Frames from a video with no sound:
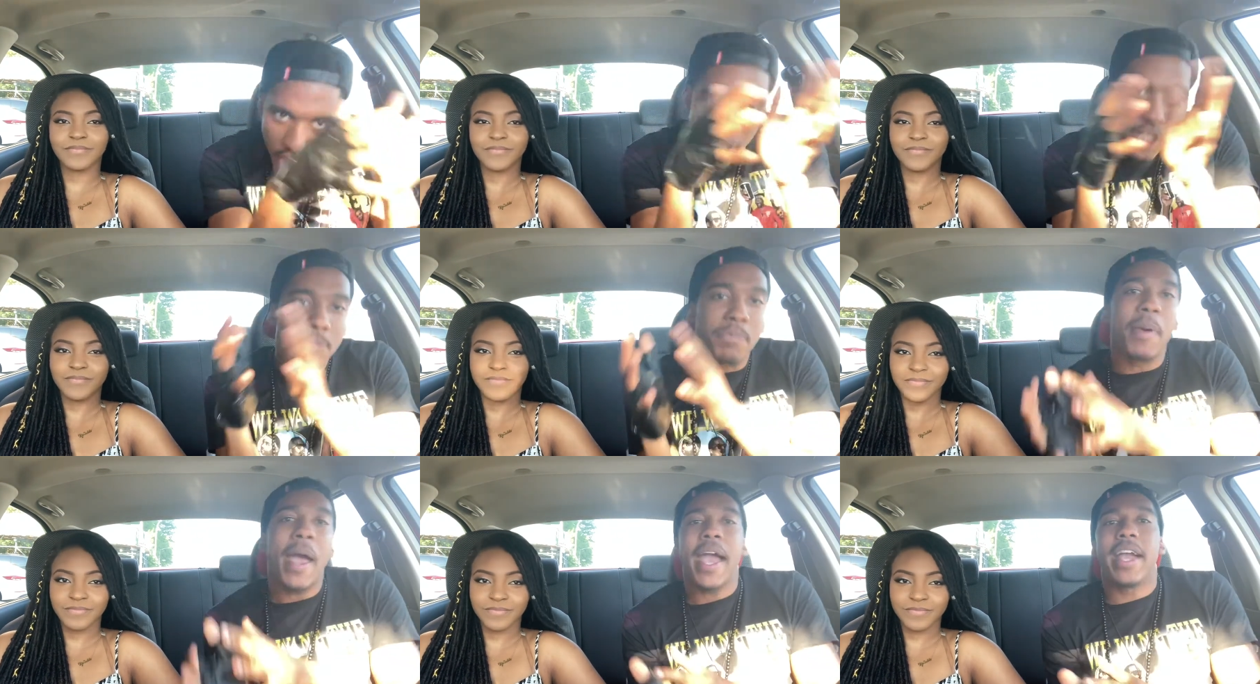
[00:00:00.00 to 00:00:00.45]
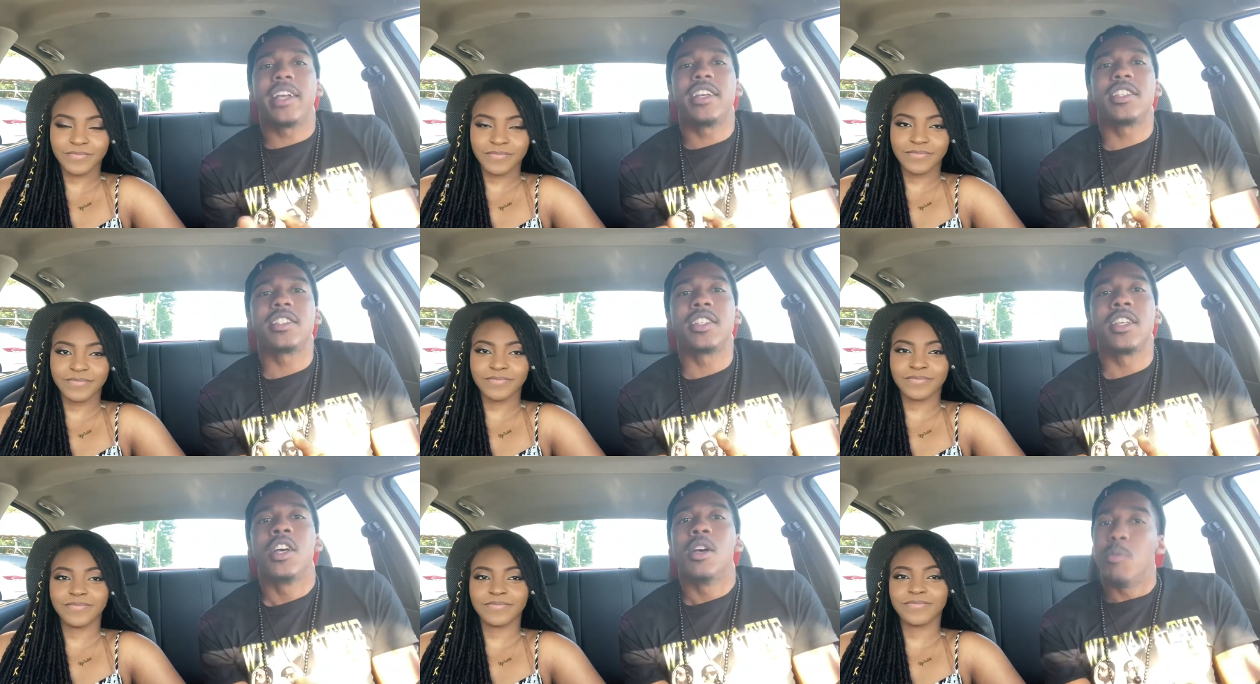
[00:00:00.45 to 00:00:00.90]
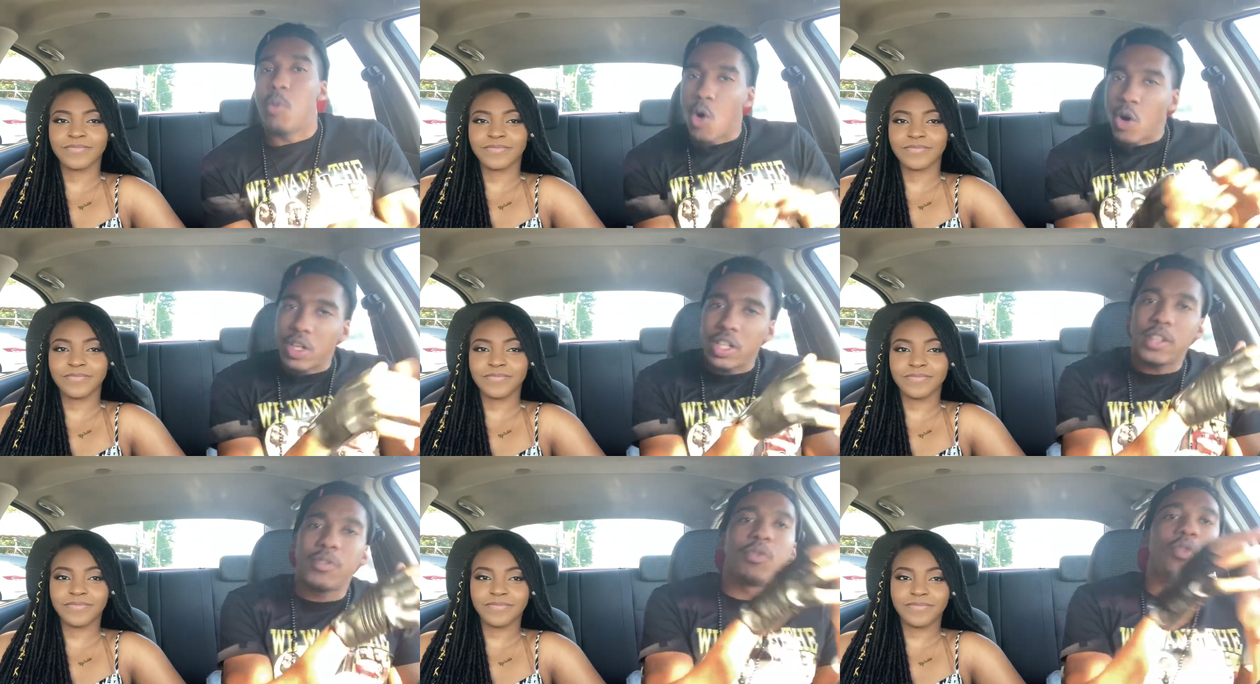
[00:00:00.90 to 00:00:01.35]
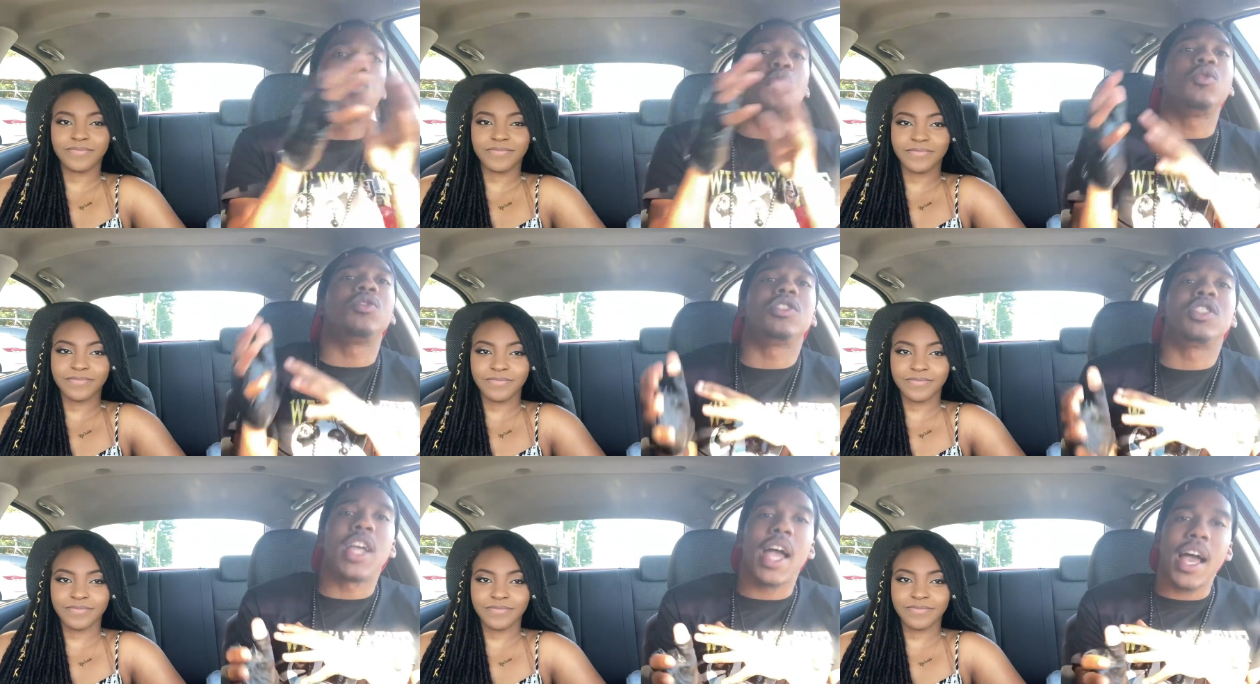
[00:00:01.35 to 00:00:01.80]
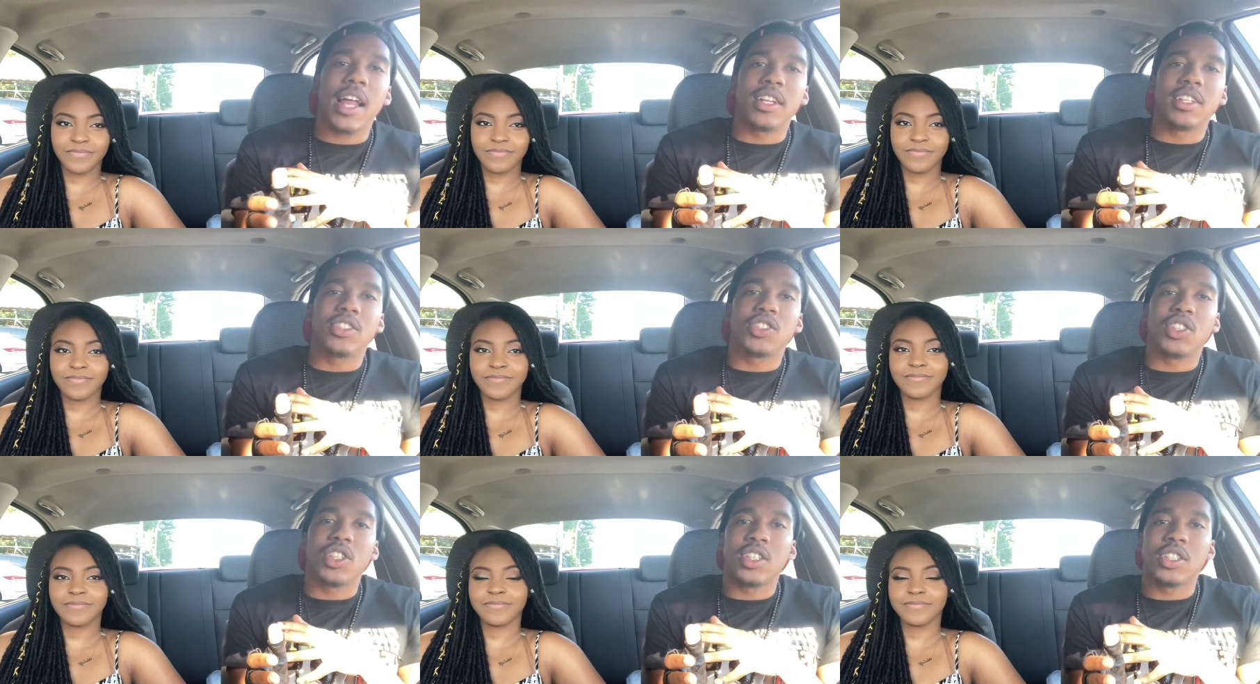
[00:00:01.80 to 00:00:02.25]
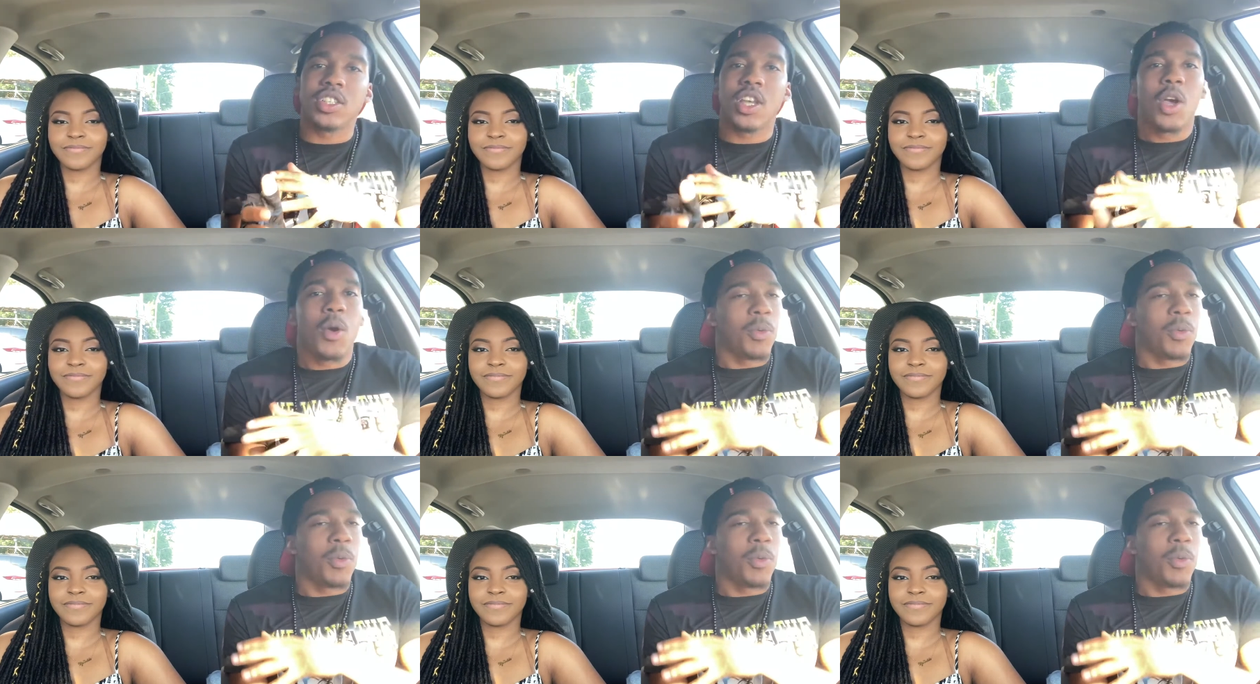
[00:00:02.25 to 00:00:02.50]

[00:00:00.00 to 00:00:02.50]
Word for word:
Speaker 1: these bangers, more of these food challenges.